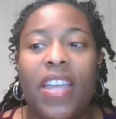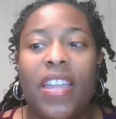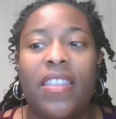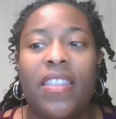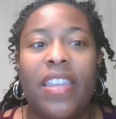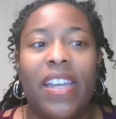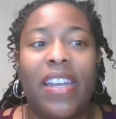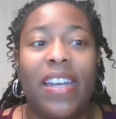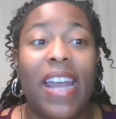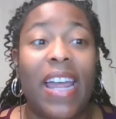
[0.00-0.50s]

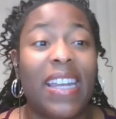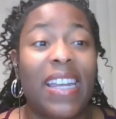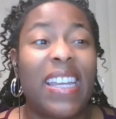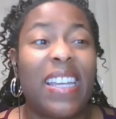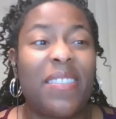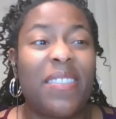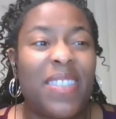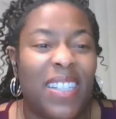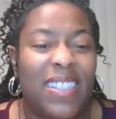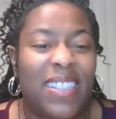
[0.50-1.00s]
then that
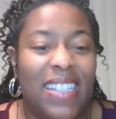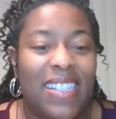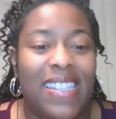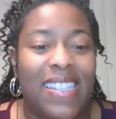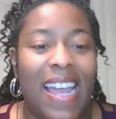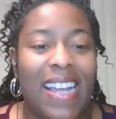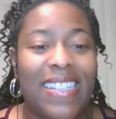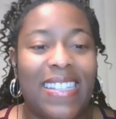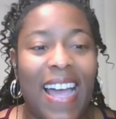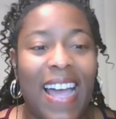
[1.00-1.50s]
gives us this
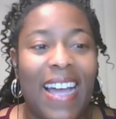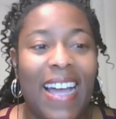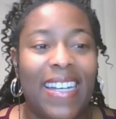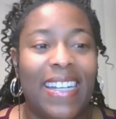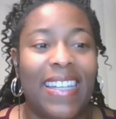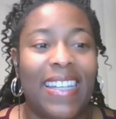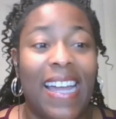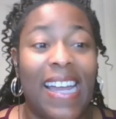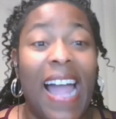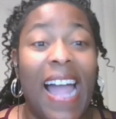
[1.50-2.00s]
anxiety
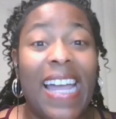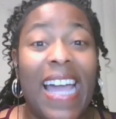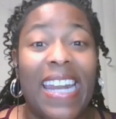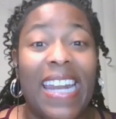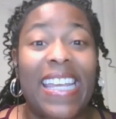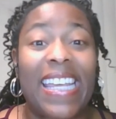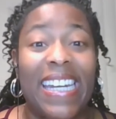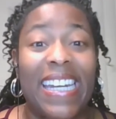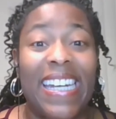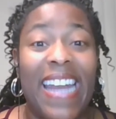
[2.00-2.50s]
like, I got to
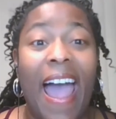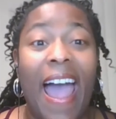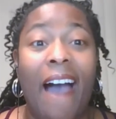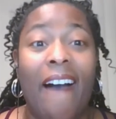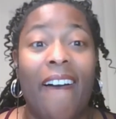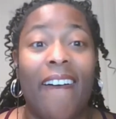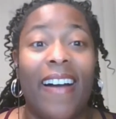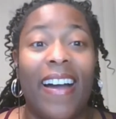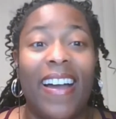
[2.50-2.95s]
get it now.